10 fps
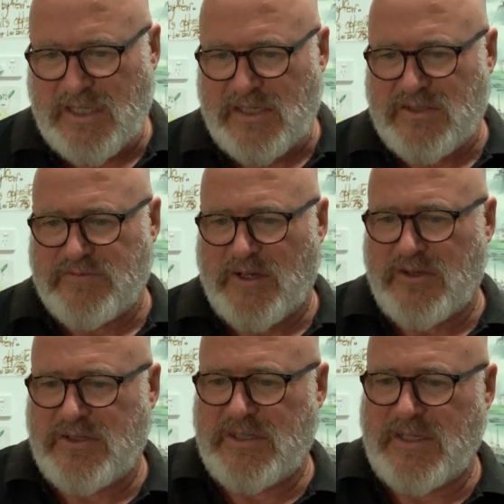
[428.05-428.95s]
and
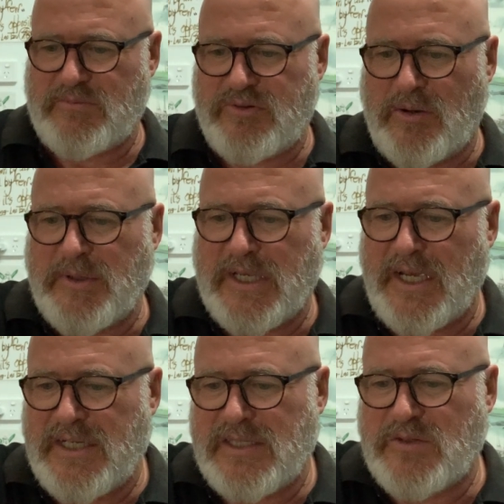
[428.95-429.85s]
devoted in
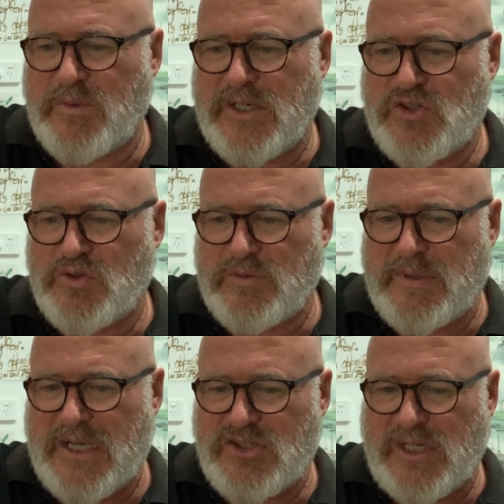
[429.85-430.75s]
propagating the Wing Chun
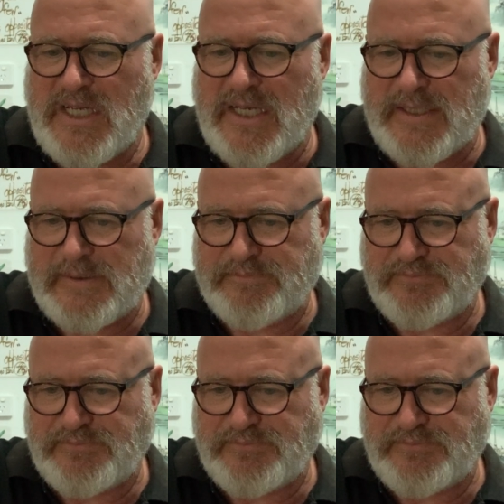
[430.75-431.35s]
martial art.